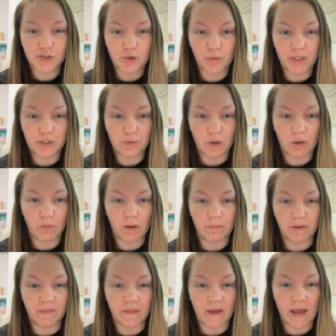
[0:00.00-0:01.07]
going to our 1
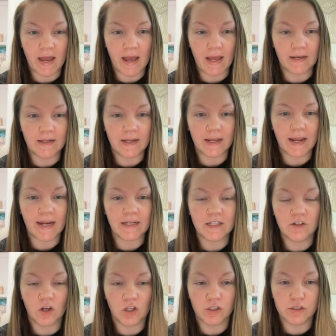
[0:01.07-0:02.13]
month ahead,
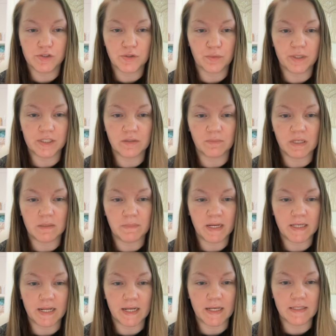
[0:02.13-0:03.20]
$80 going to Mini
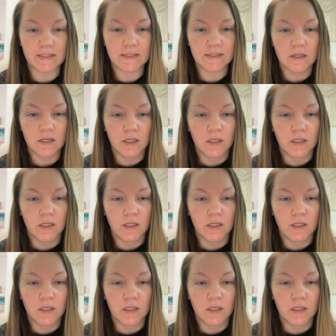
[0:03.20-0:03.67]
Mondays,